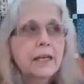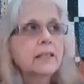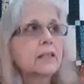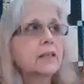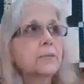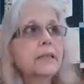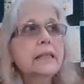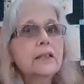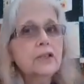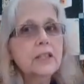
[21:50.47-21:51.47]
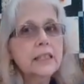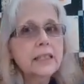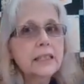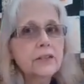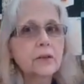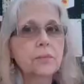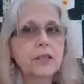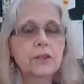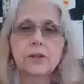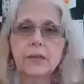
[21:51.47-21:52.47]
It's going to be a little chilly, so
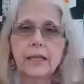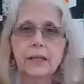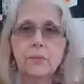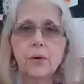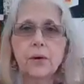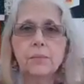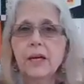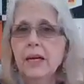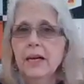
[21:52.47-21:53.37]
make sure you keep warm.